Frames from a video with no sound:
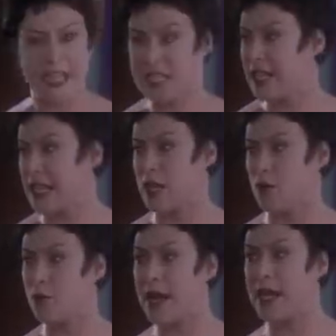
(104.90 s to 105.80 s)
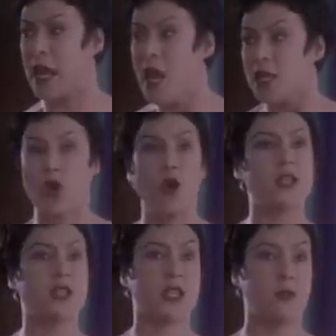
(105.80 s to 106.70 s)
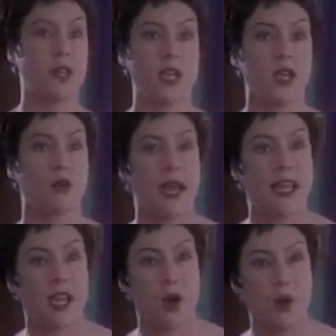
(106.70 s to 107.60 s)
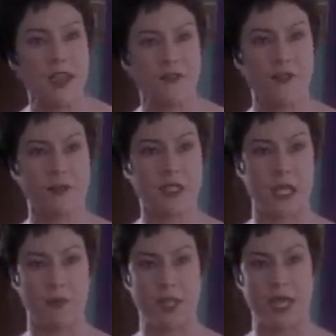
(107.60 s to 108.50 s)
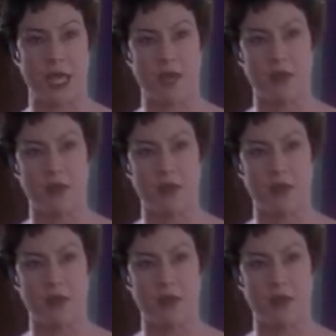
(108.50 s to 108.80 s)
It's not like you're running towards something, you're running away from something.